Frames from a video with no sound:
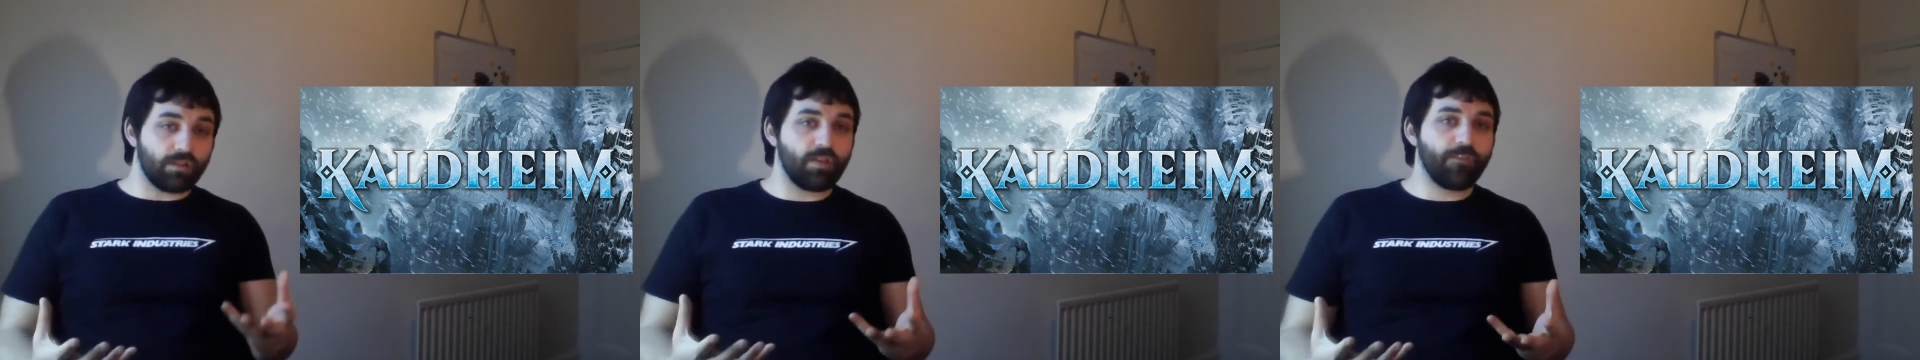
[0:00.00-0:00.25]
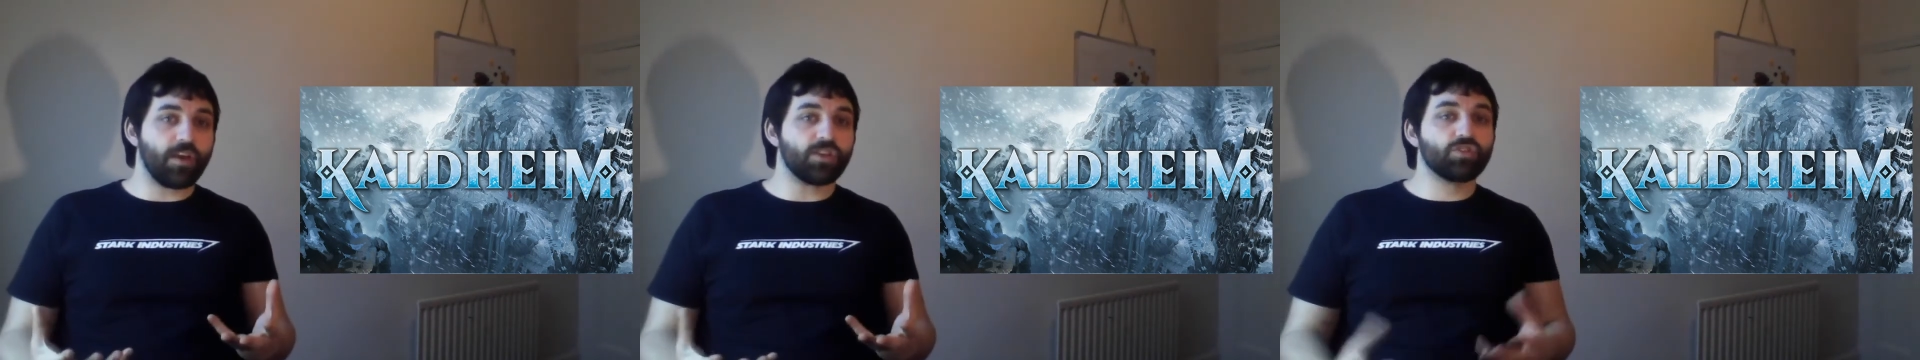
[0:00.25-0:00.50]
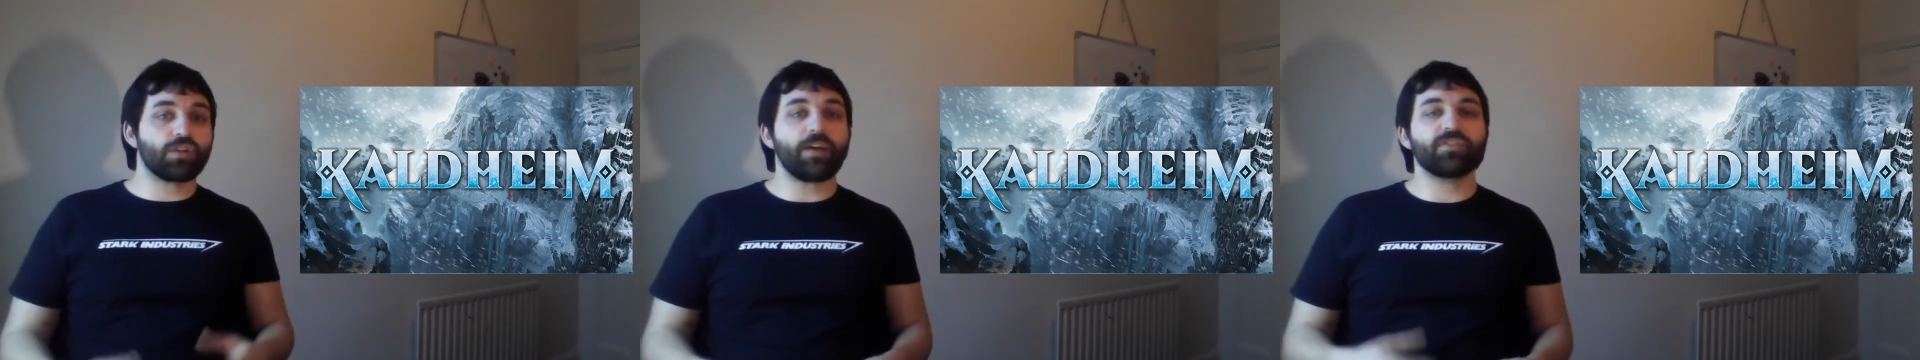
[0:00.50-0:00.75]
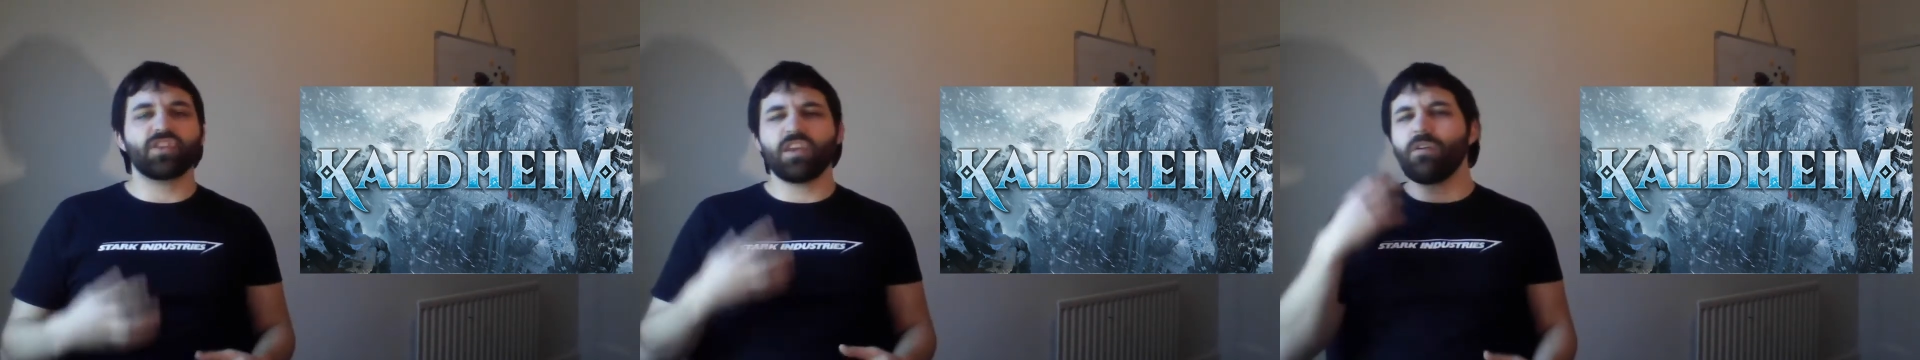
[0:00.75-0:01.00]
first draft,
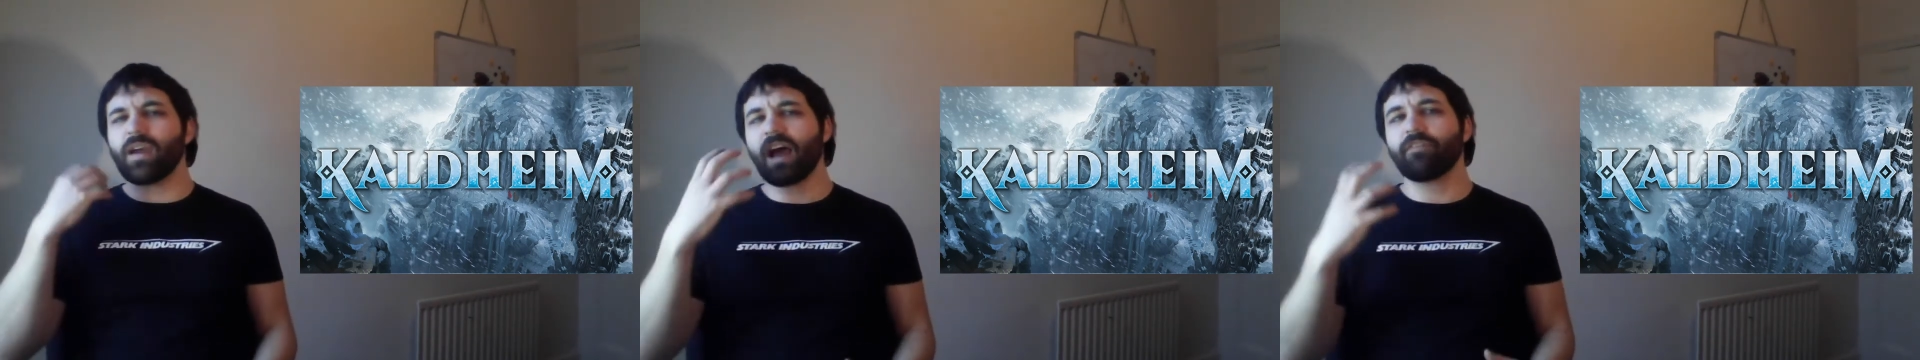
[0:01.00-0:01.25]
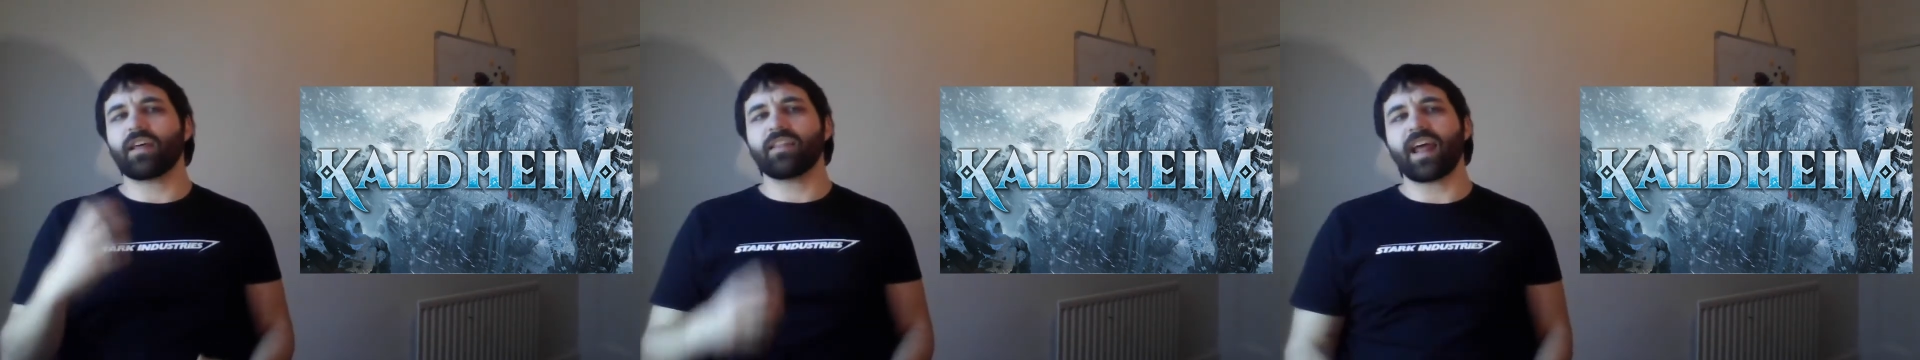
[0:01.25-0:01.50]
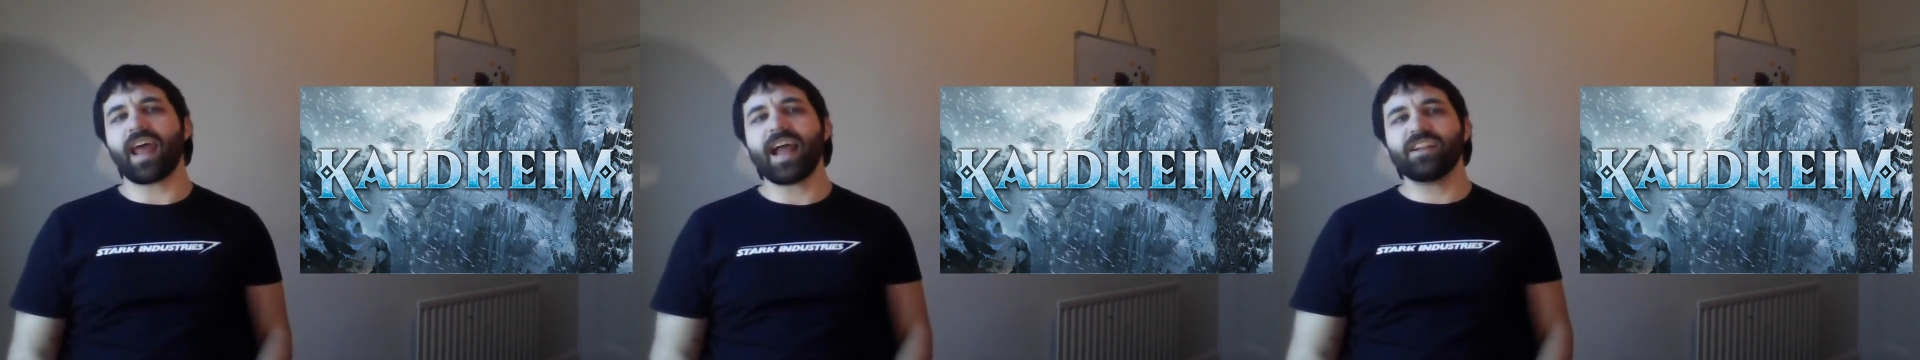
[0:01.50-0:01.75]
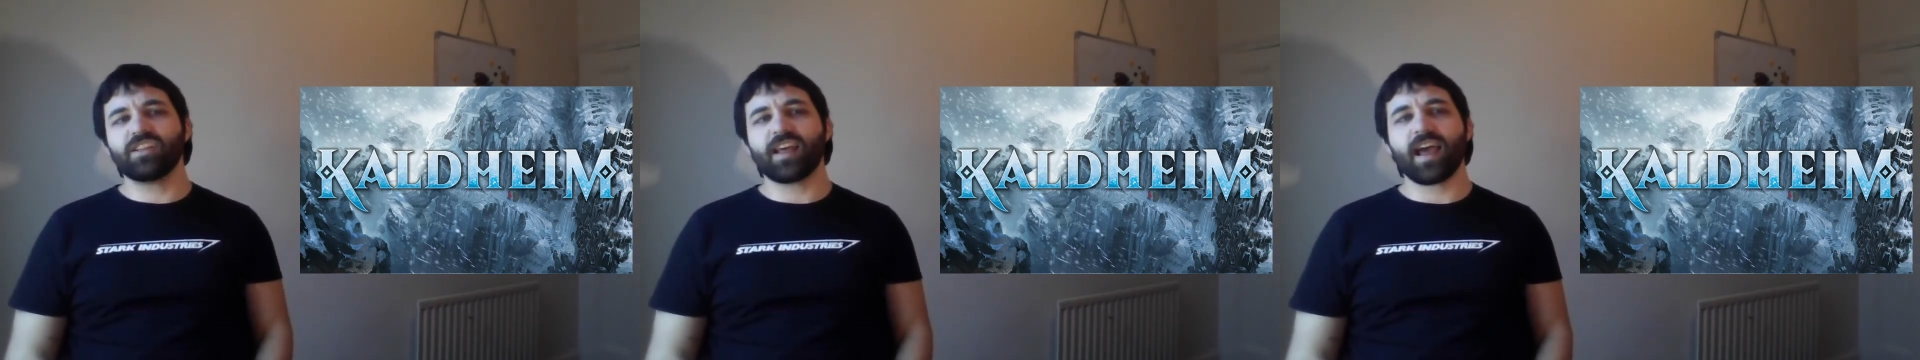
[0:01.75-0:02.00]
so you can have that
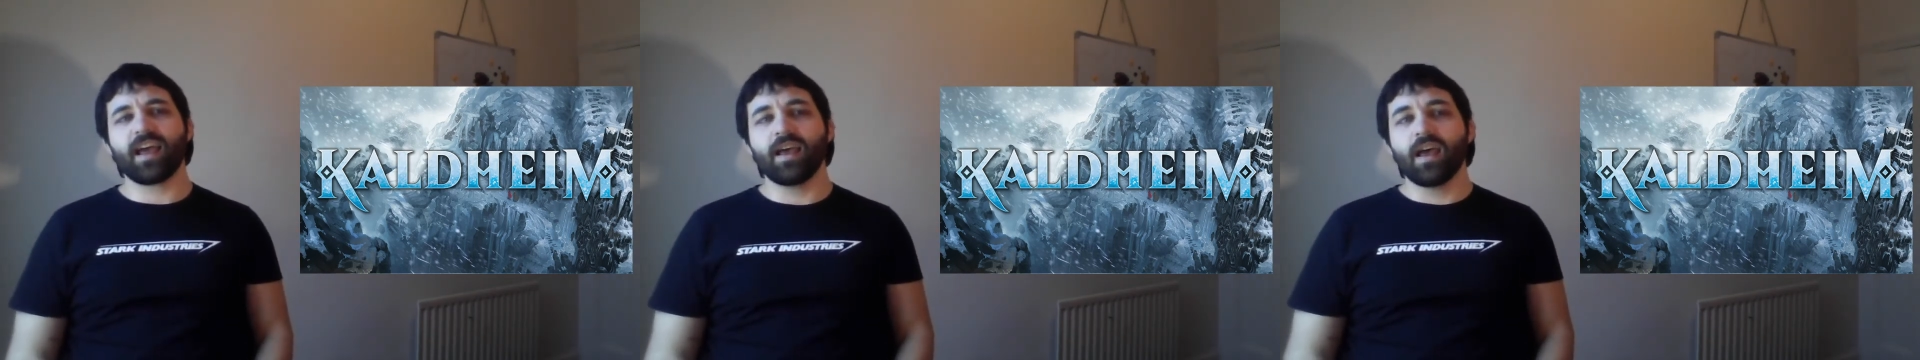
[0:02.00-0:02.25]
edge there.